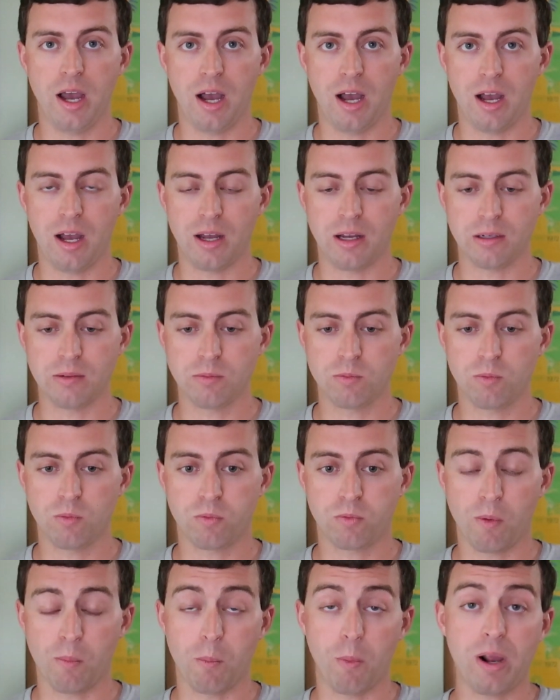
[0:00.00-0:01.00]

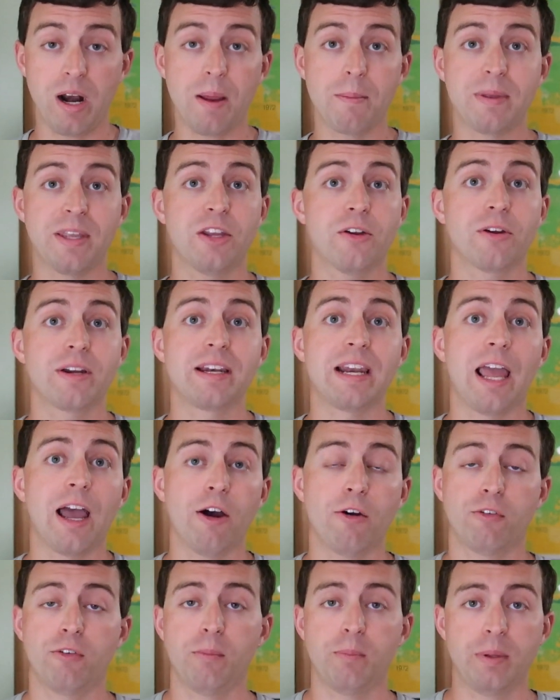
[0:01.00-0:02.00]
from what I'm hearing
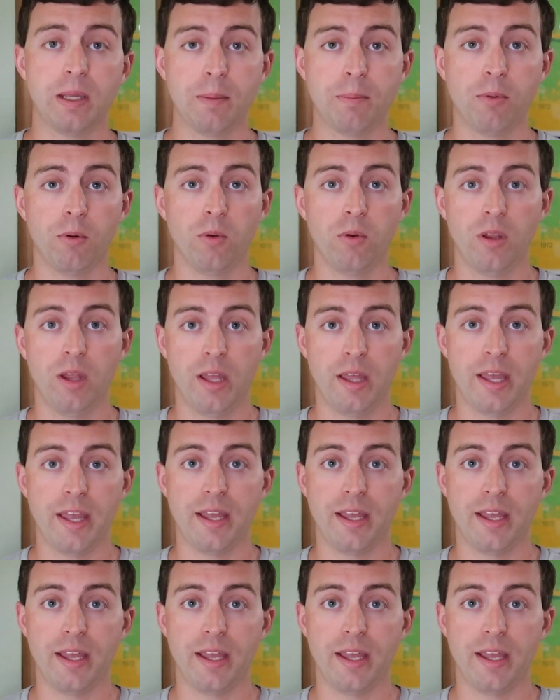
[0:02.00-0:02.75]
now from people,